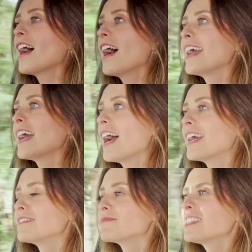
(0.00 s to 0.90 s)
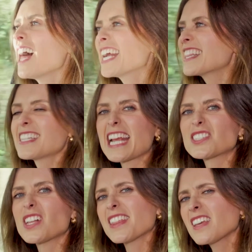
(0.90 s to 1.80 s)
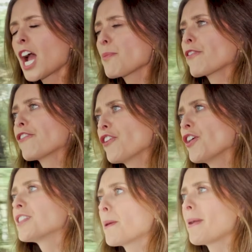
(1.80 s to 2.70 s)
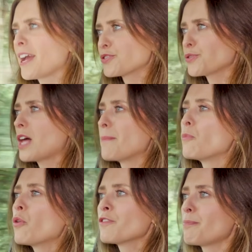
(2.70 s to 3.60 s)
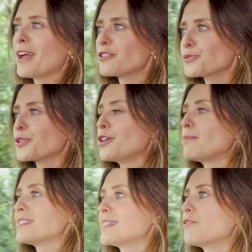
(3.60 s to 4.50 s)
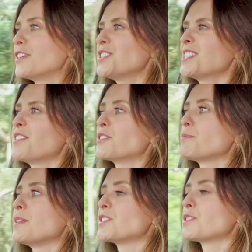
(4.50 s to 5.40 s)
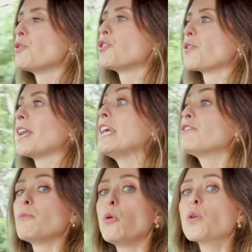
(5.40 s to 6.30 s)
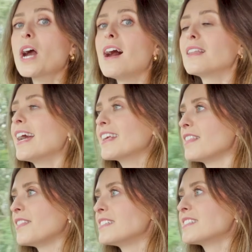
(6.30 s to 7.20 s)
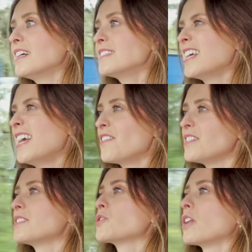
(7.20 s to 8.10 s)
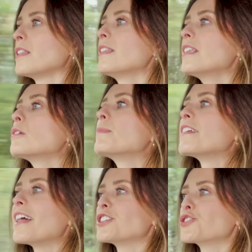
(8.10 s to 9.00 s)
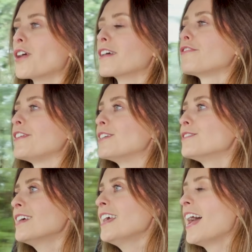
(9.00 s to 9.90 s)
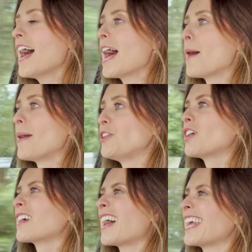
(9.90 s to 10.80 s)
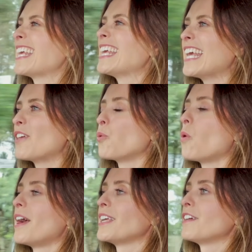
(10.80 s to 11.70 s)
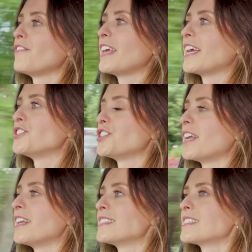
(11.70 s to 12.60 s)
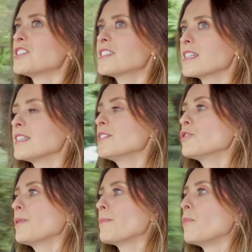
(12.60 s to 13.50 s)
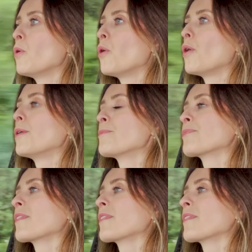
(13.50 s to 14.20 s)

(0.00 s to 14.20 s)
I like the diesel. I think I preferred the petrol. I'm more of a petrol girl myself. It just felt a bit smoother and even more car-like than this does. This has got a little bit of that truck feel, and you can kind of hear the whining of the engine, and it's just a little bit more